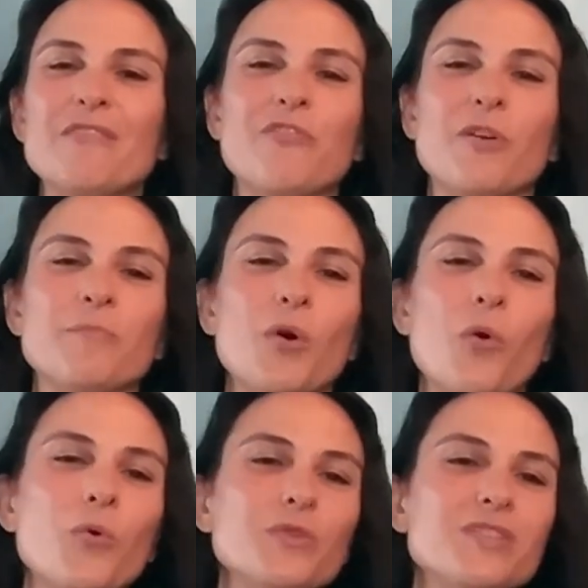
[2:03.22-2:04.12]
from
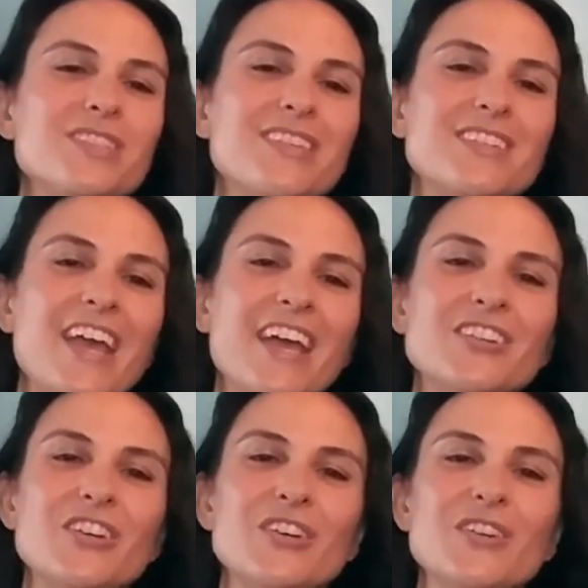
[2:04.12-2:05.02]
old
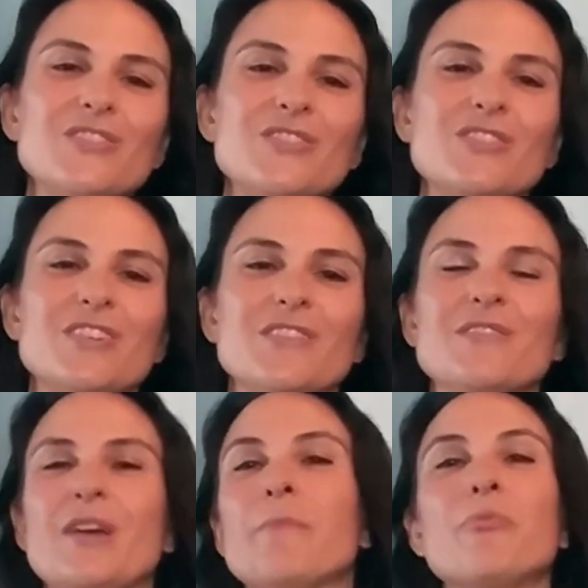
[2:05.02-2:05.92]
standards to
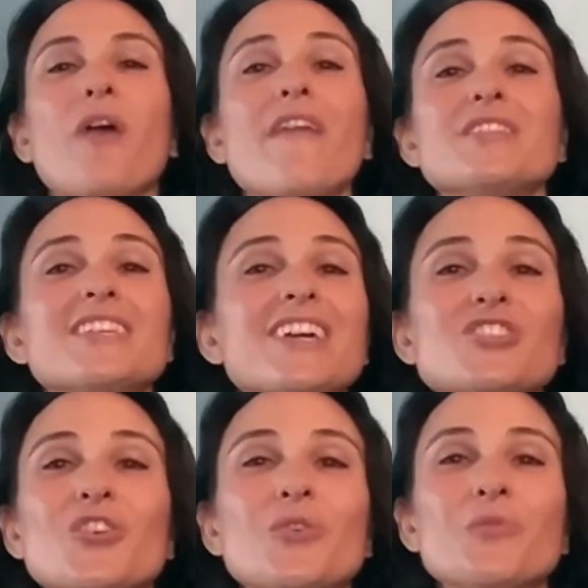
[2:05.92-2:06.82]

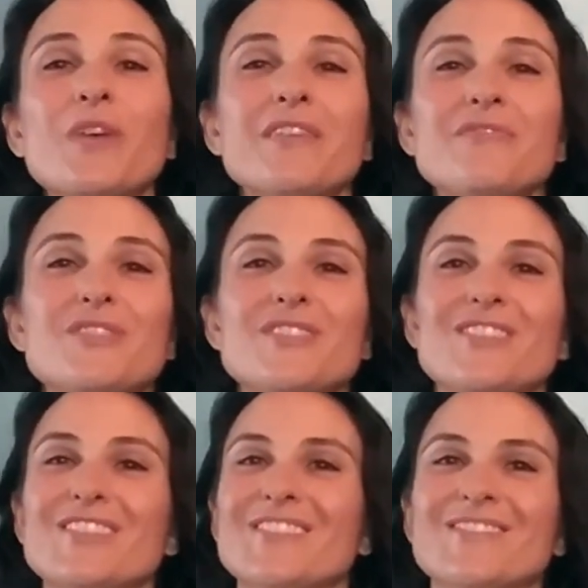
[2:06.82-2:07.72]
improvisational riffs
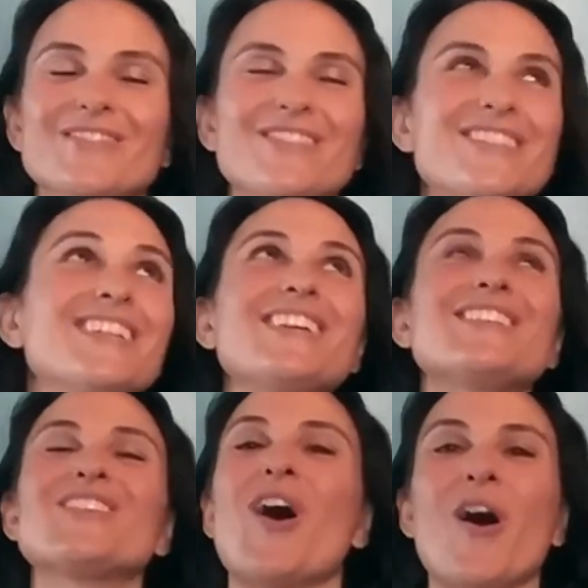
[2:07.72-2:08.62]
to silly
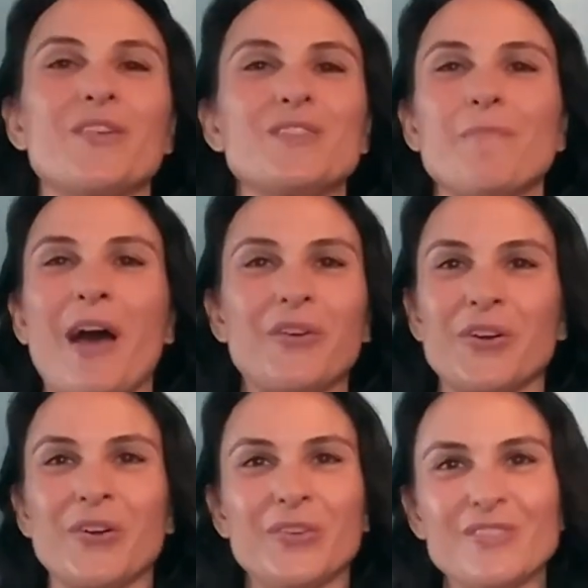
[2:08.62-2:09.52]
songs about
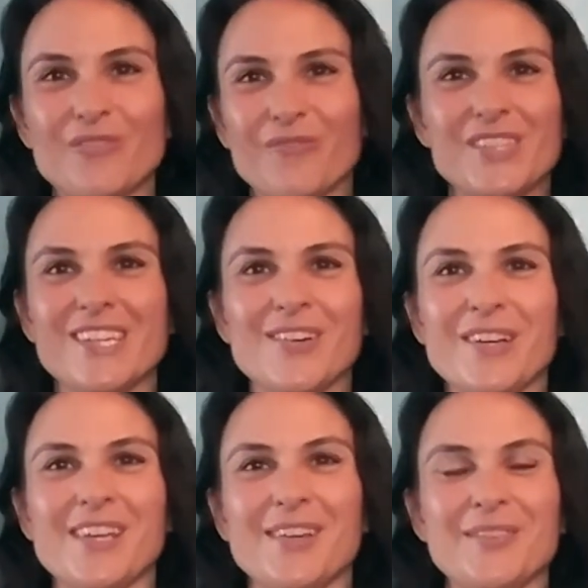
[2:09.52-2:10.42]
girls from
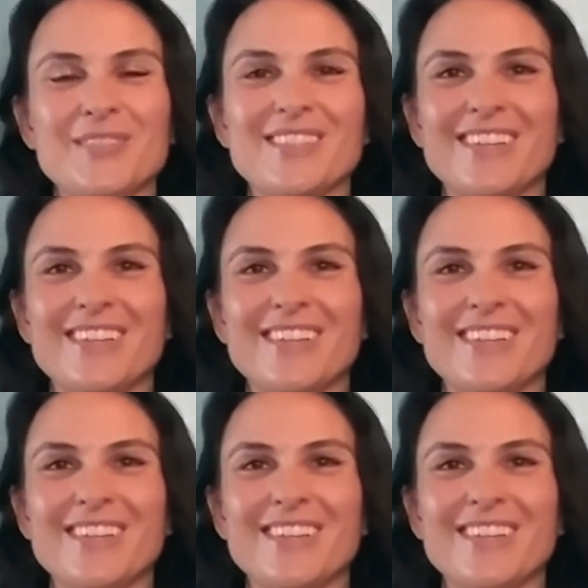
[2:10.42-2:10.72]
Syracuse.